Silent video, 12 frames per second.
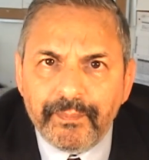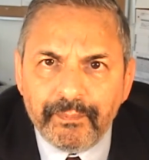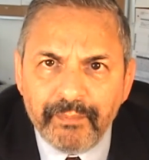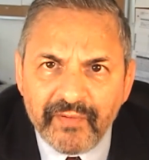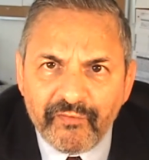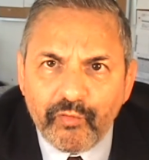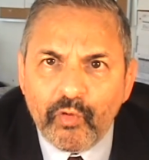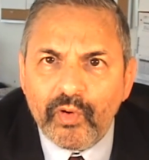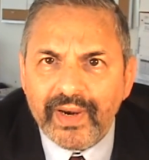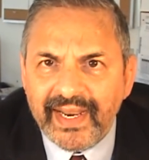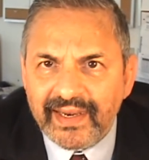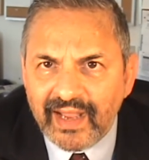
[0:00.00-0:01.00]

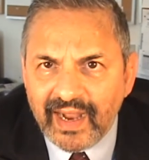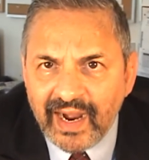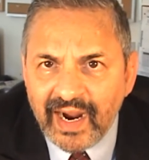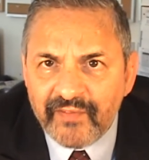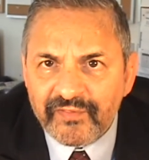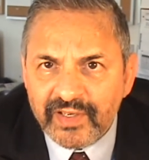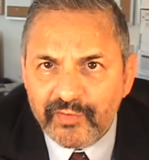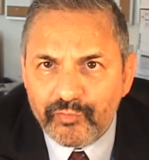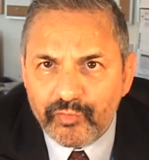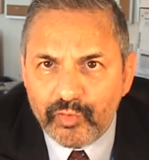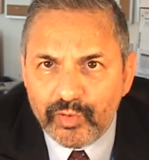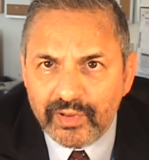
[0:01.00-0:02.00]
before and after
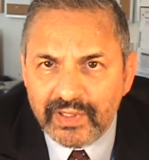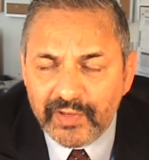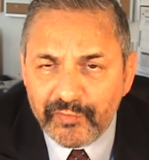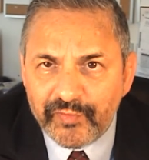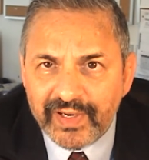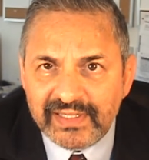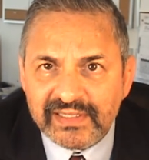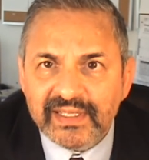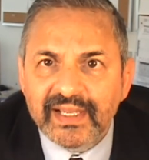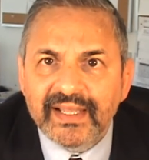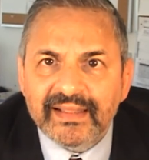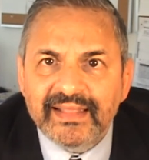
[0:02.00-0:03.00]
food difference,
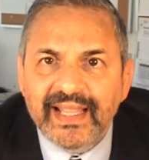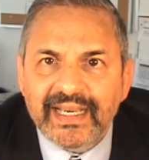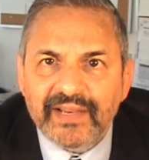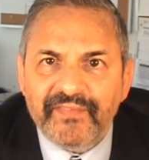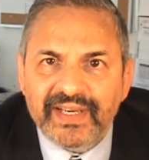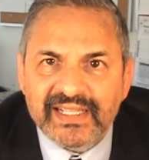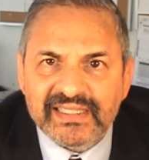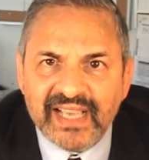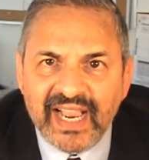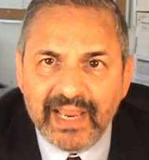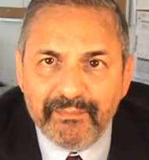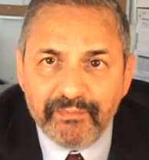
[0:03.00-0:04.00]
that if it is
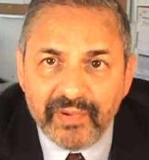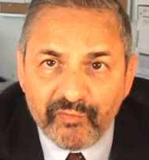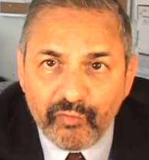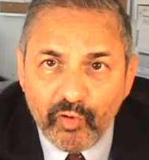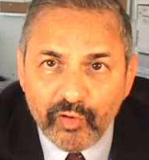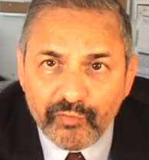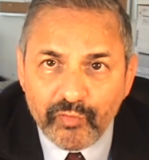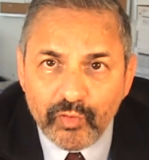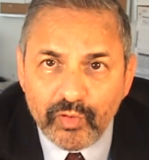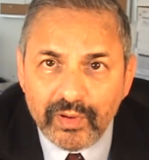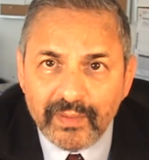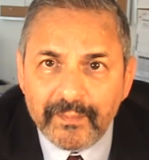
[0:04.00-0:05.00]
high before
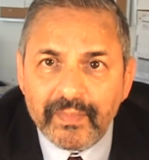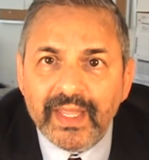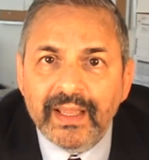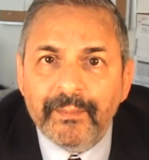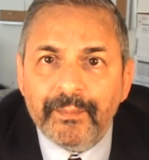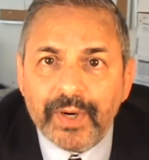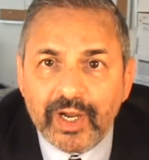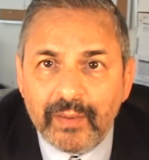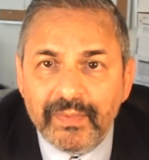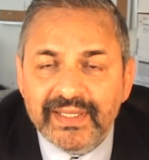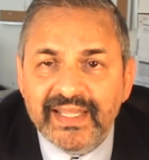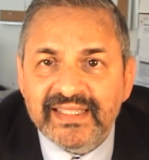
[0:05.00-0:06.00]
food,
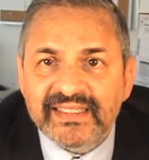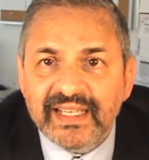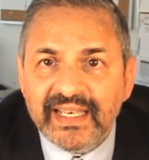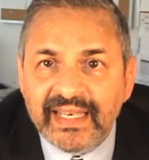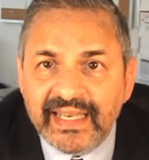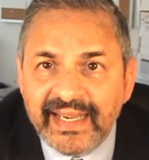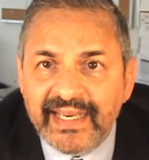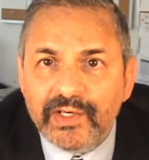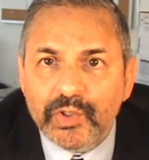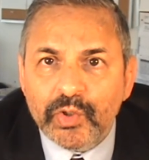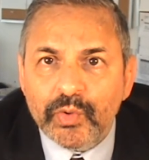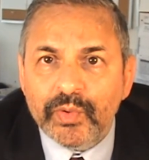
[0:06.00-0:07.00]
probably there is a need
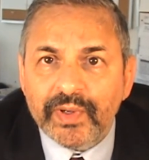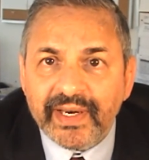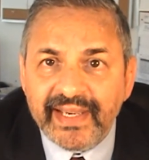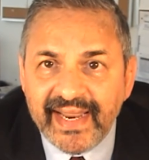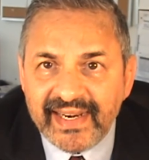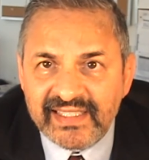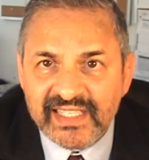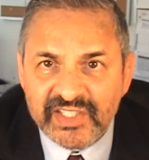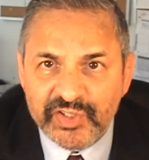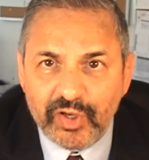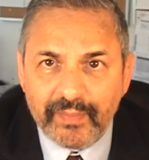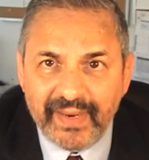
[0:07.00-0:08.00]
to
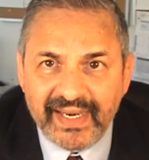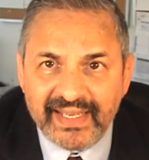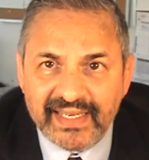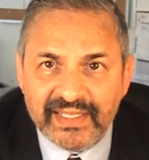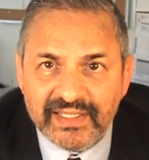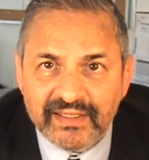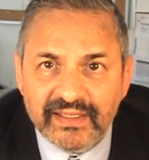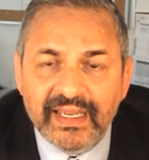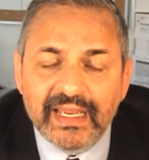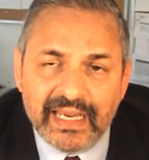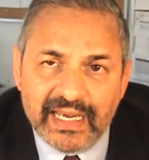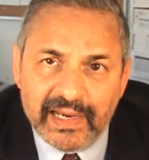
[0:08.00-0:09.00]
readjust your medication.
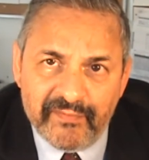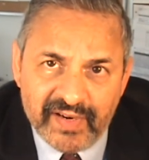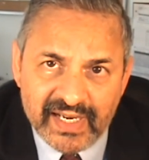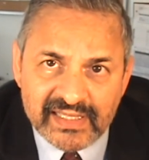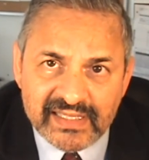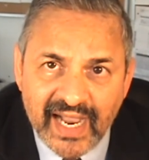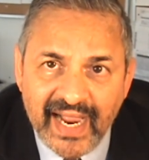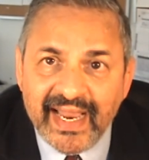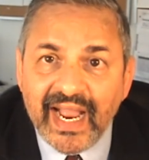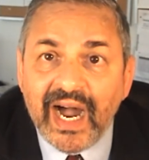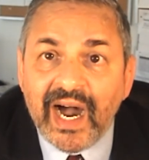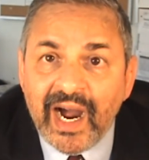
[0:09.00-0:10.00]
If it is
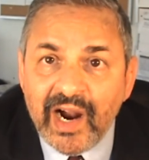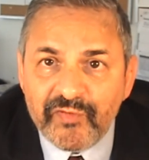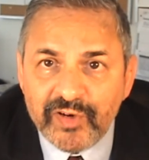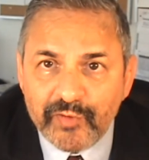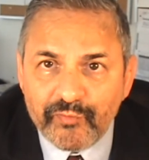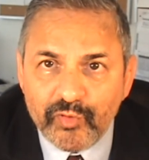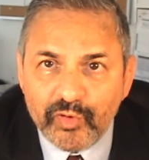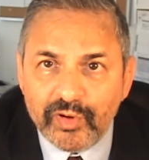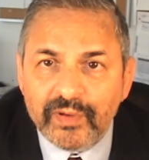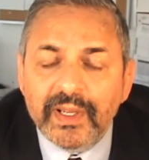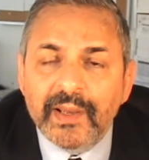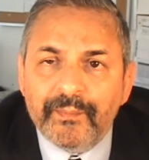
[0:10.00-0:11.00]
high after
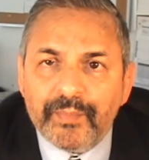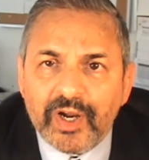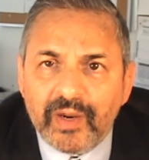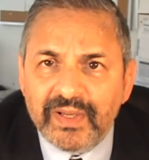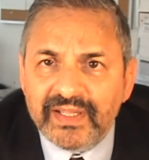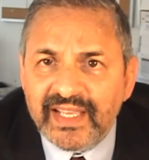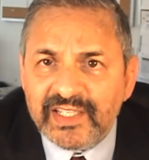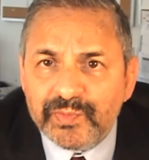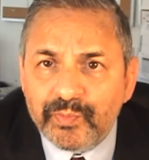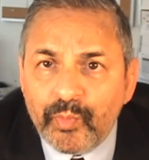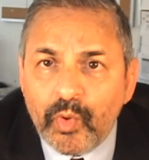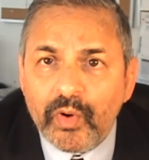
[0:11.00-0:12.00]
food, probably there is
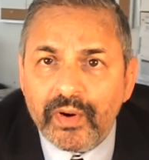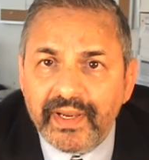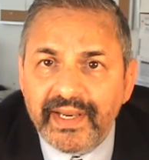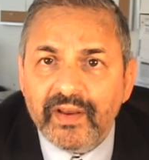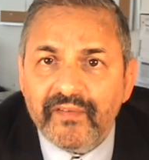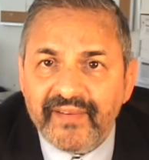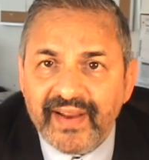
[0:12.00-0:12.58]
more need of